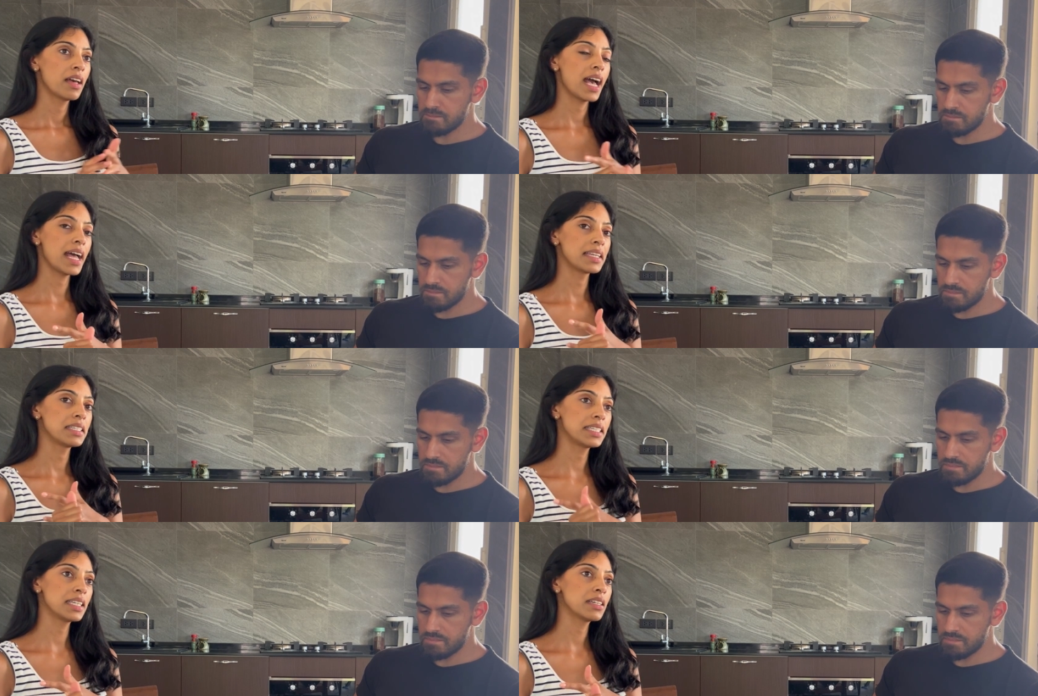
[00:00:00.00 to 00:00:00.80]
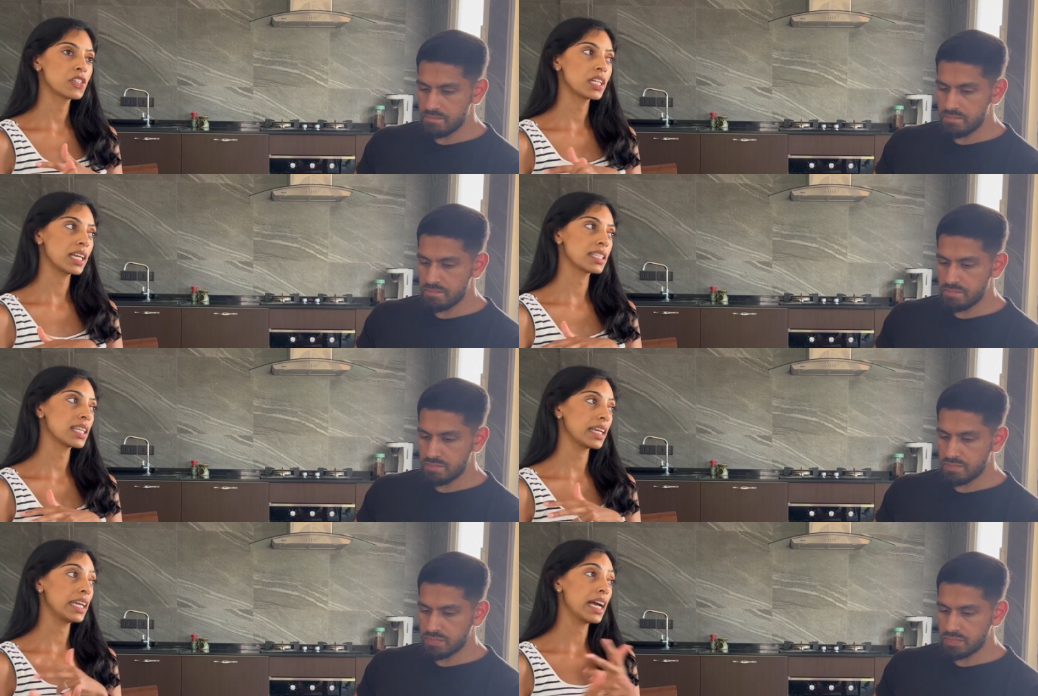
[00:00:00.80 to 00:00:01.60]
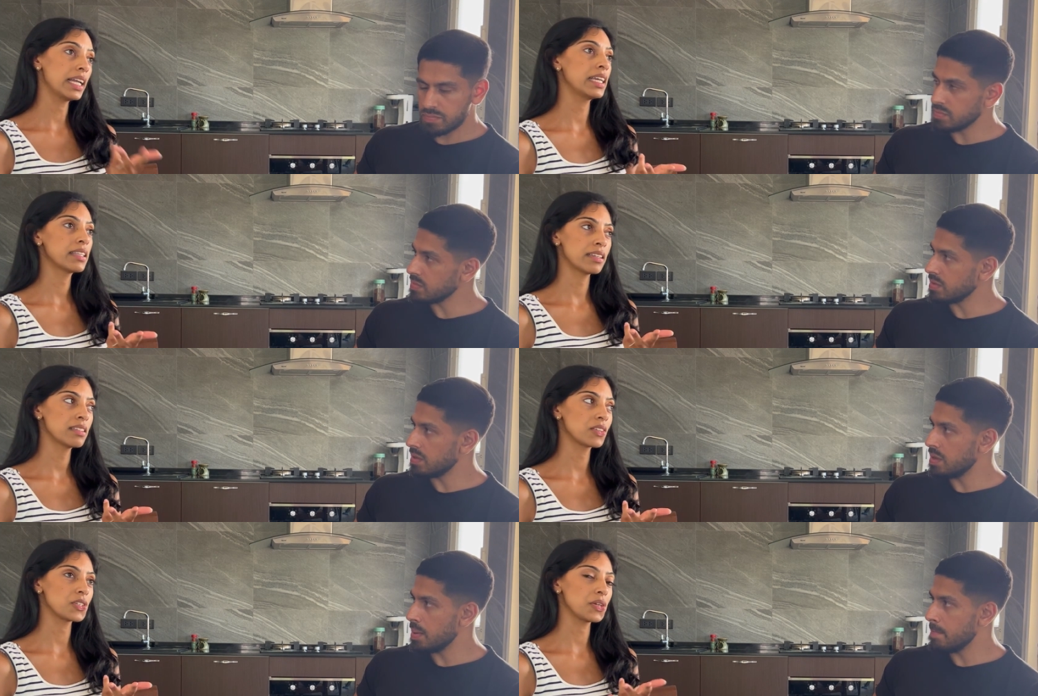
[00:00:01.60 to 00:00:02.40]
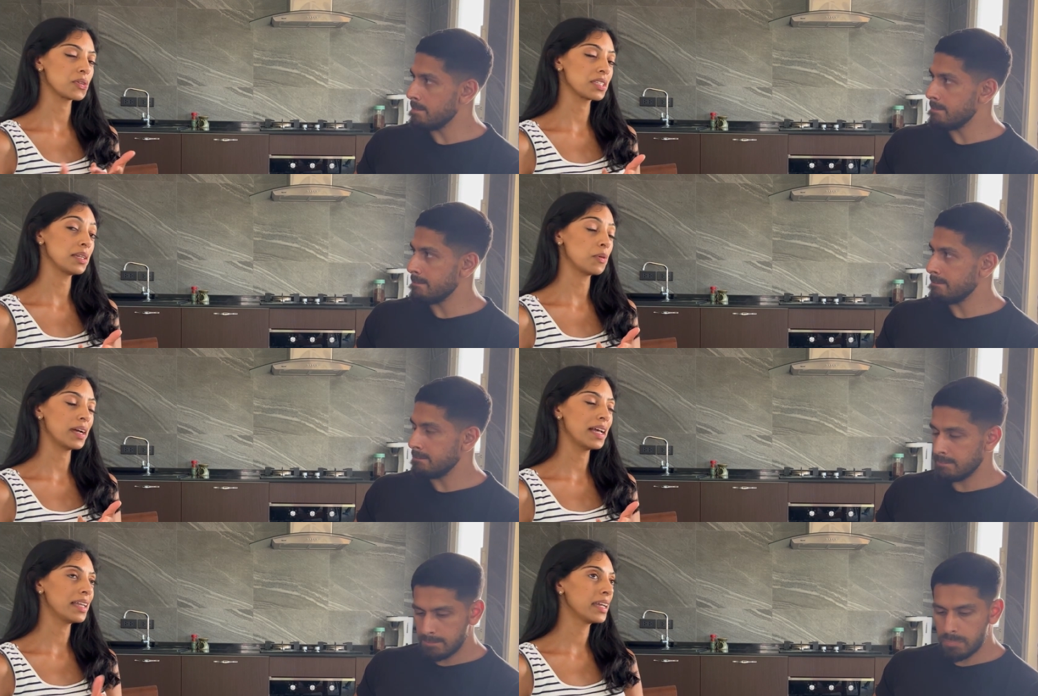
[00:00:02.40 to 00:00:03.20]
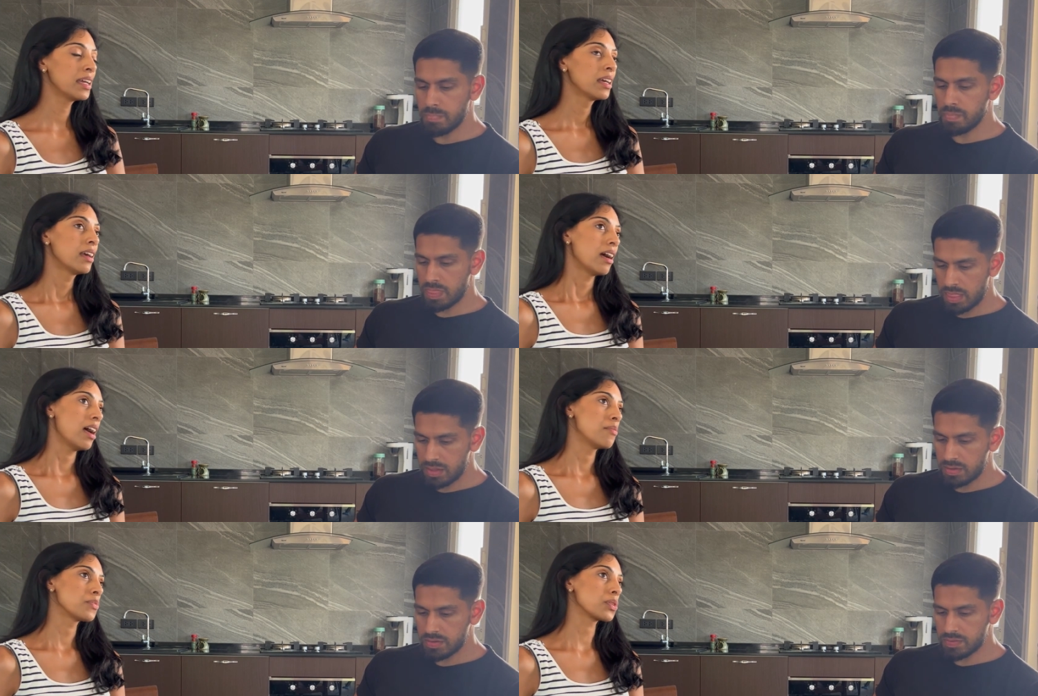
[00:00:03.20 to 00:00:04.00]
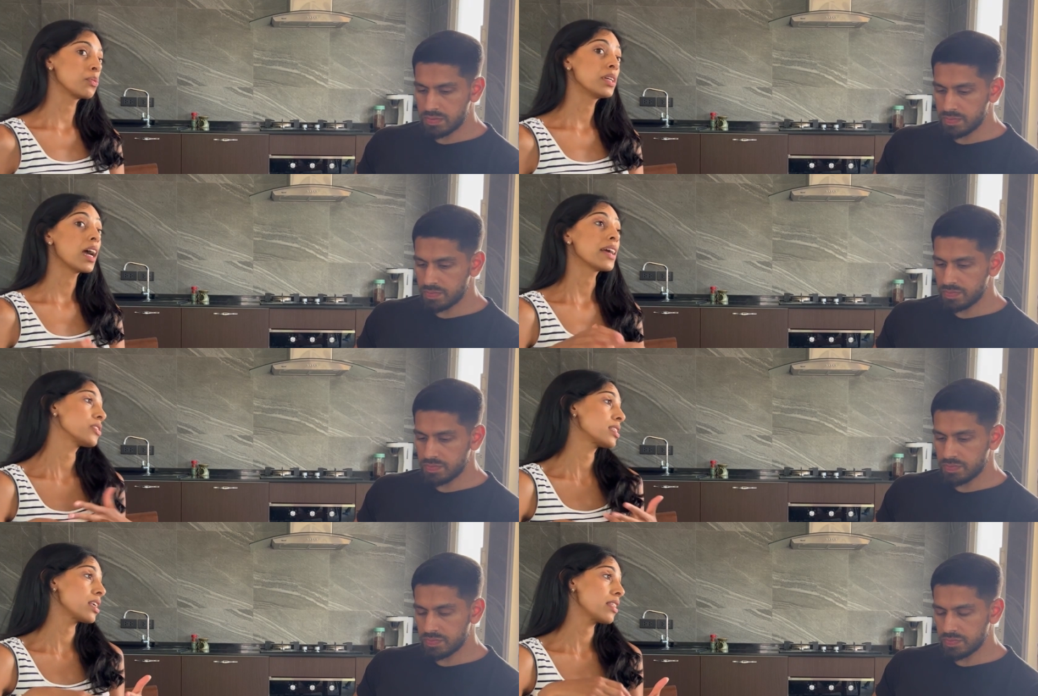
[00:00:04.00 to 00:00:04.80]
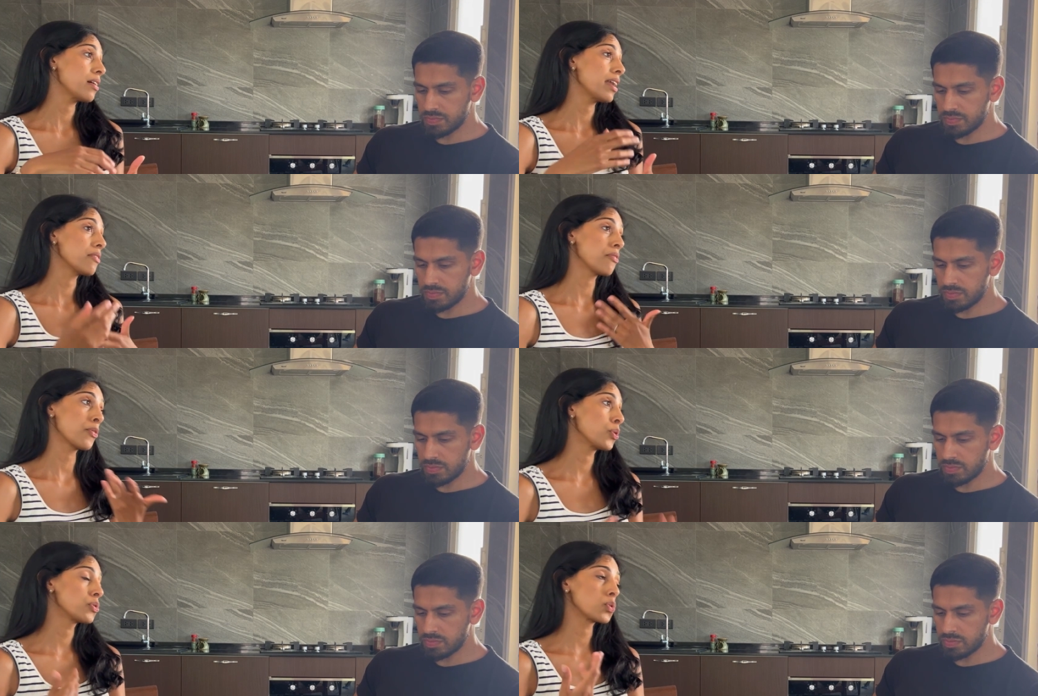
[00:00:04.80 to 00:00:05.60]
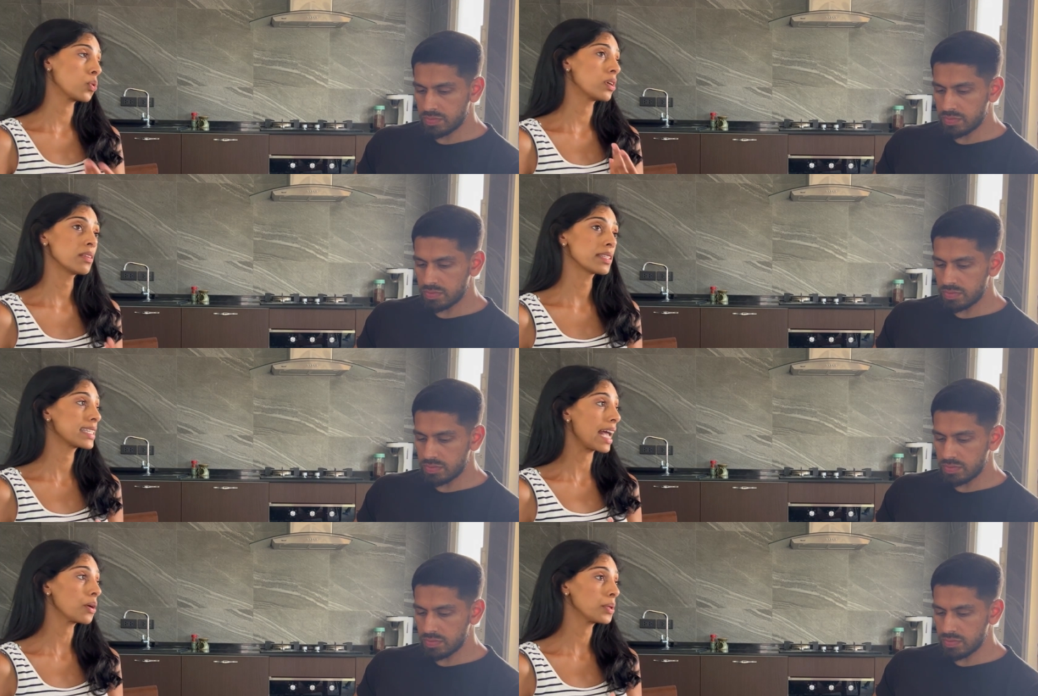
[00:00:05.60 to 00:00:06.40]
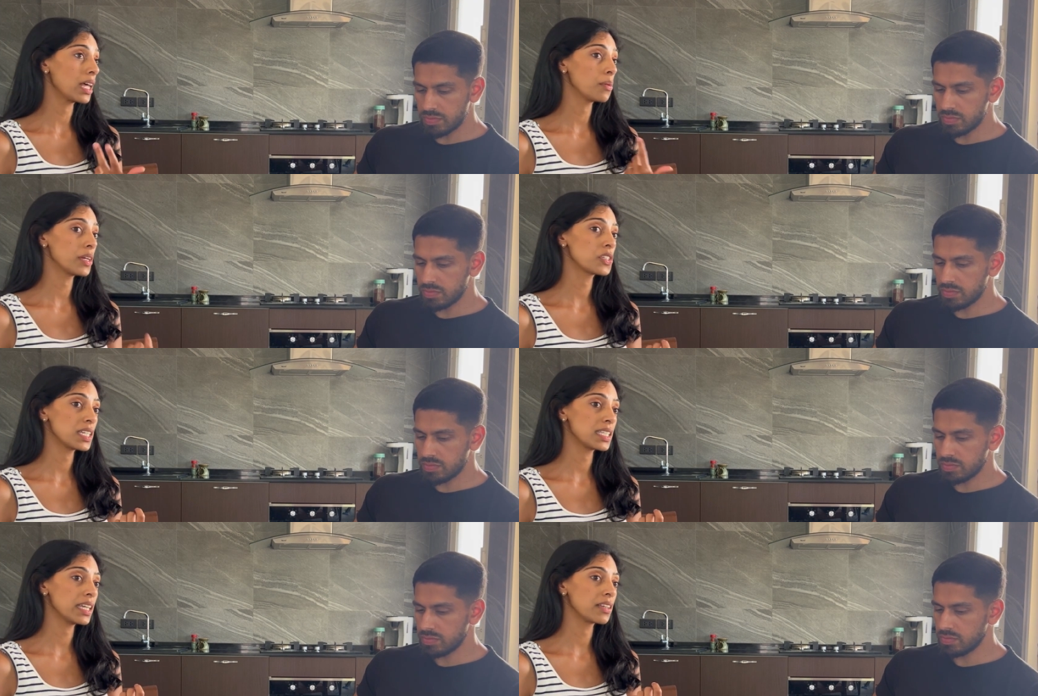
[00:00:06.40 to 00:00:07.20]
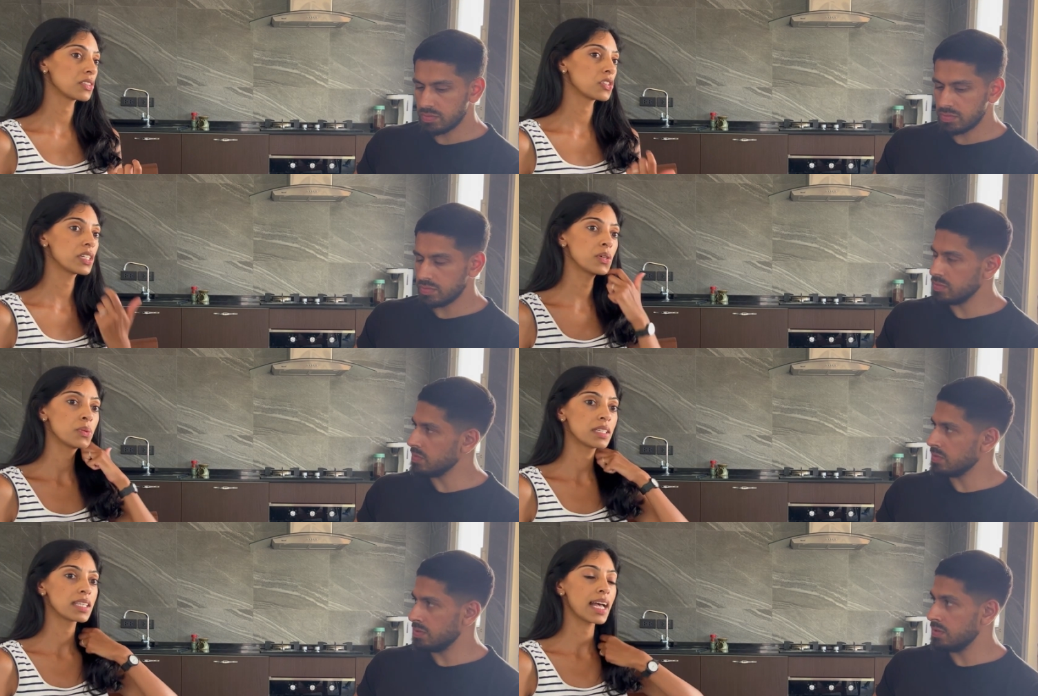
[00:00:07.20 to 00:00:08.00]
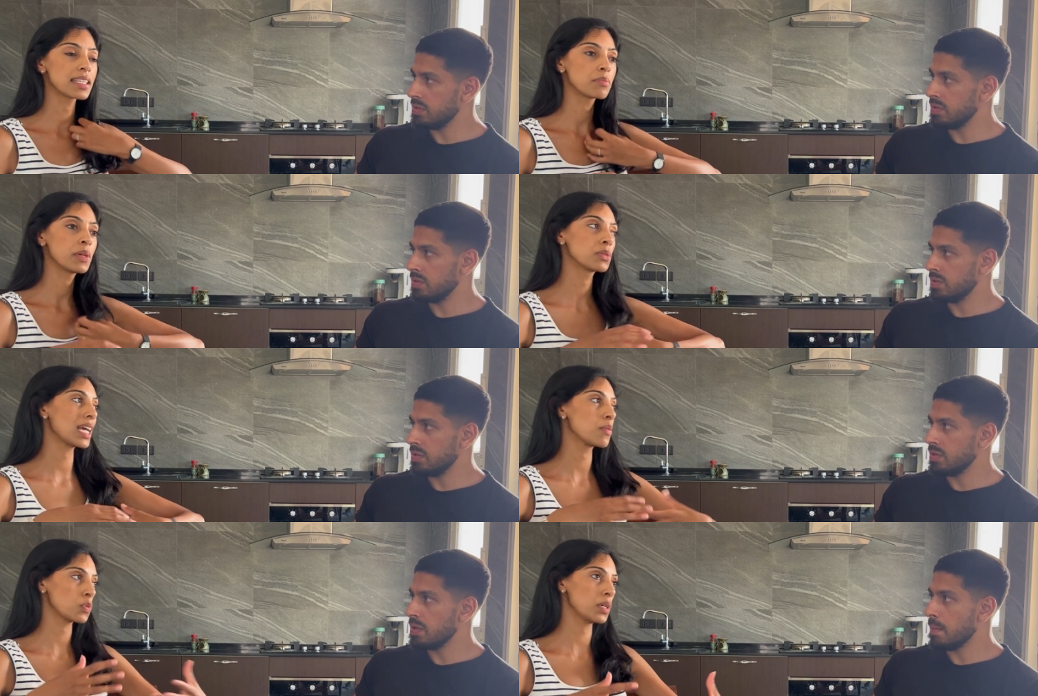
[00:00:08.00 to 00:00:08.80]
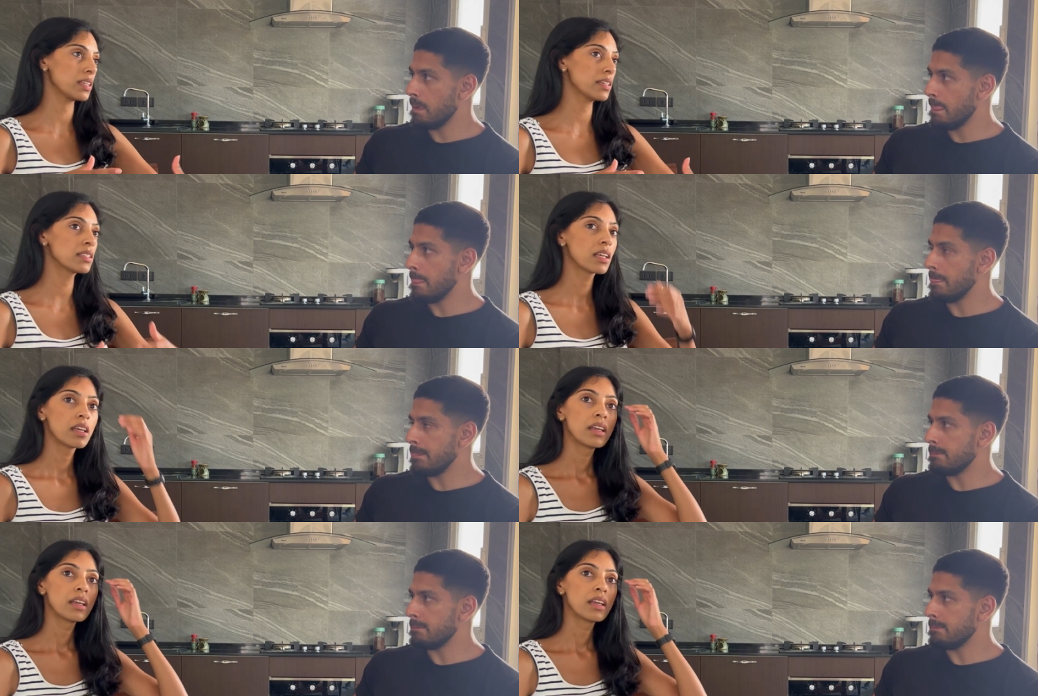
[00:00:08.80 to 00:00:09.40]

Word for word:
Speaker 1: and dinner she eats slightly earlier than us because she goes to sleep quite early. Um, so we, I just sit there and have fruit or a little snack with her while she's eating. So she always has meal times with us.